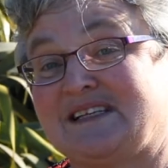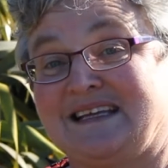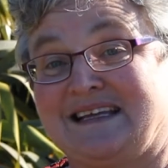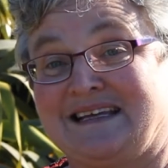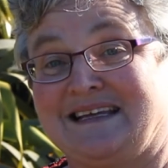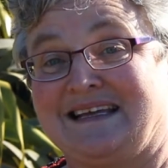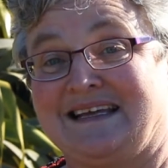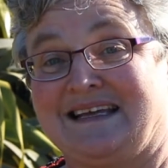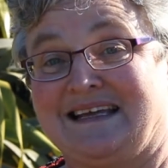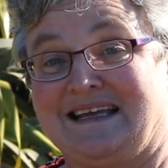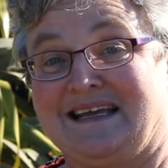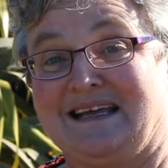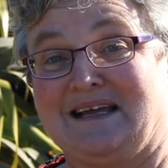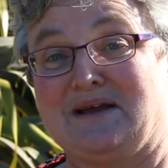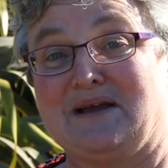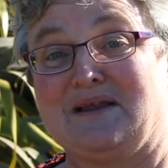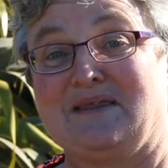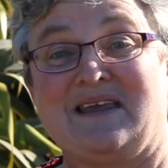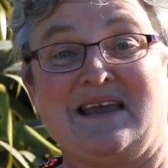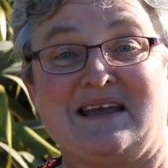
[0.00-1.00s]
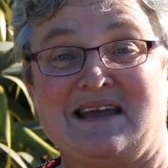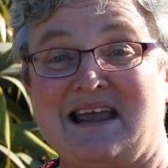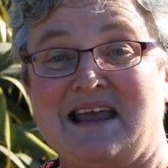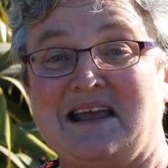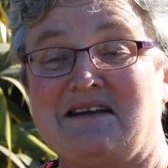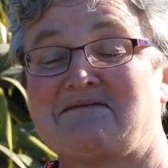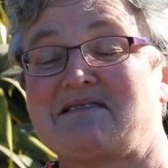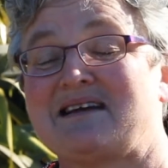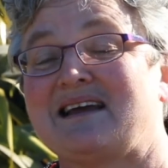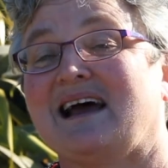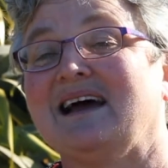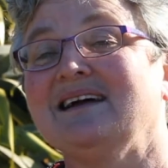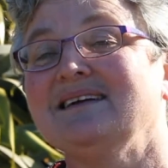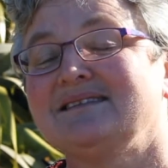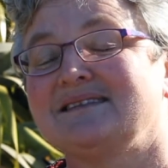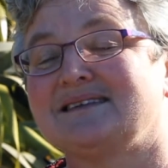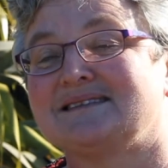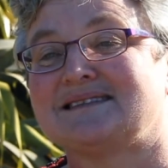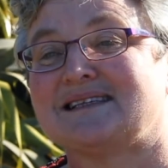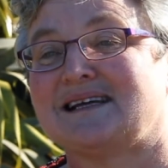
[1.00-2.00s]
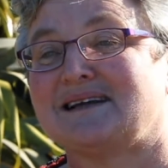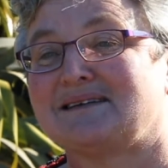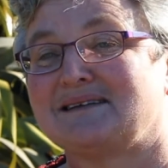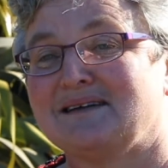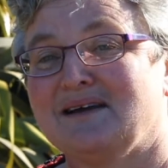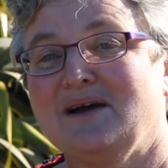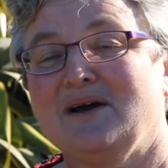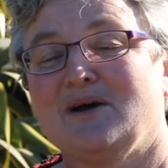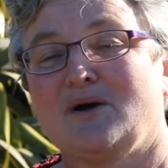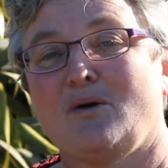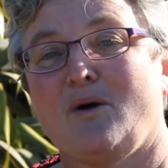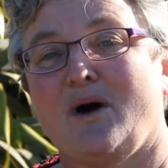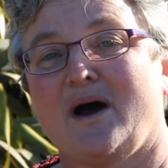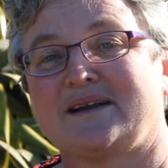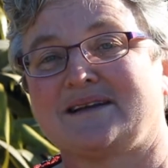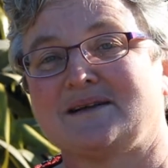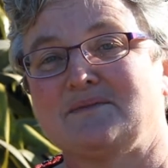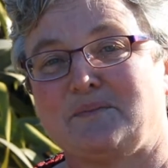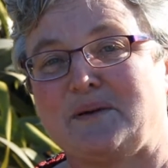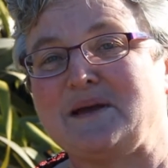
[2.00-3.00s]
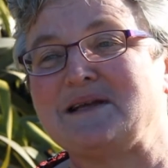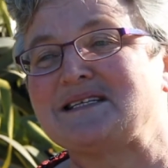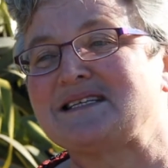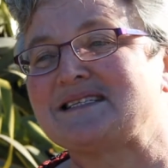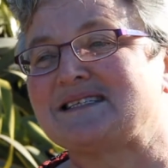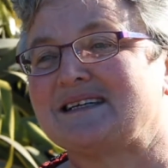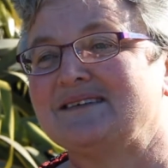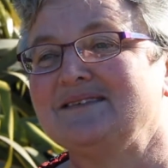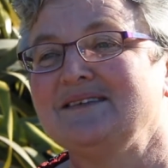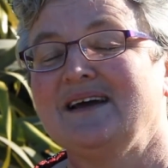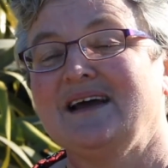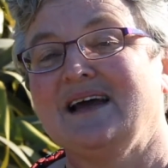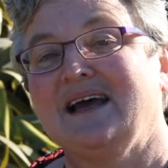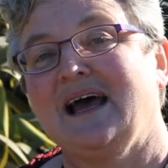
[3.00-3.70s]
in their, in their area because they're quite competitive.